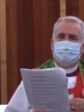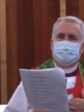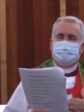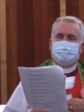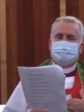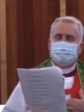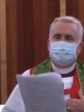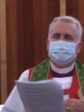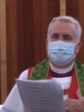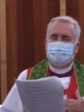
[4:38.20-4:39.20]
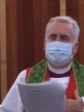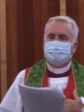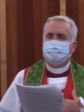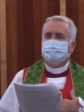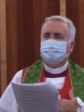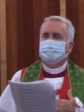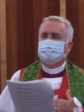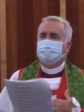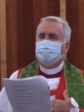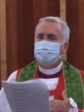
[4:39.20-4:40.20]
I never ever
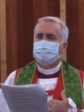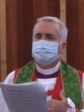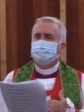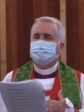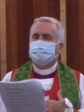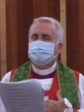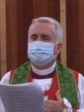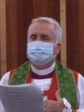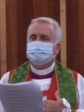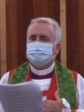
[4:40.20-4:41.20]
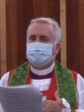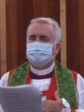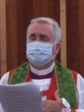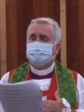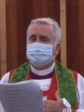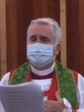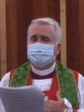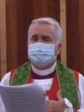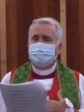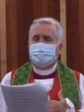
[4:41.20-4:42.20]
can lose sight or
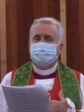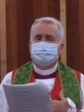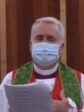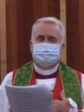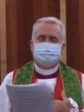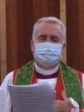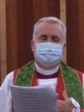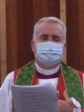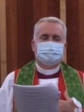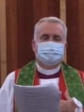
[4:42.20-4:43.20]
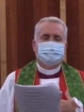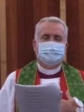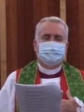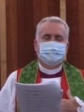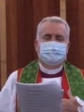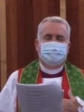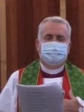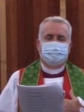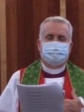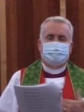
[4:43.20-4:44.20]
should not lose sight
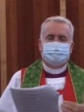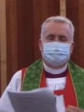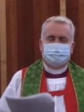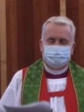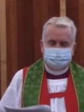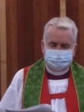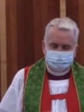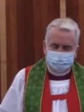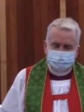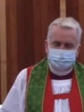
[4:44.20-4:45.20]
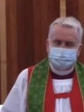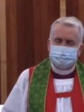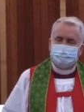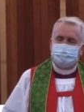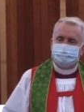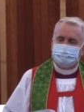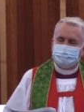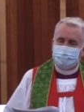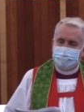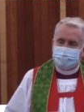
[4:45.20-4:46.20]
of the fact that the center of
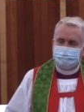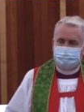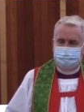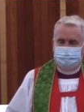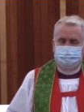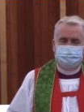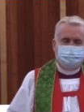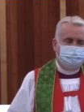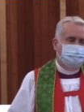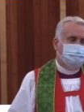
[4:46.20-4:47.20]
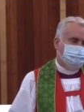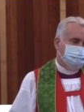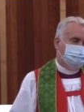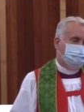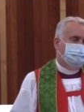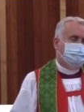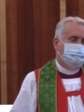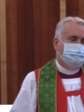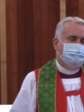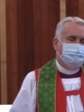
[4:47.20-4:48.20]
gravity for us
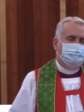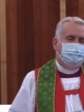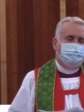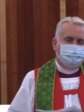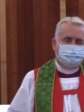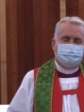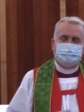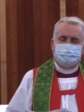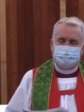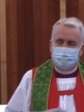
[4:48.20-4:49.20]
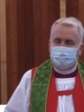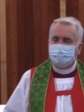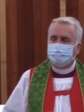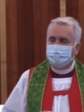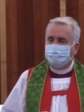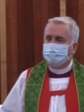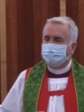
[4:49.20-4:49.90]
is really not the world.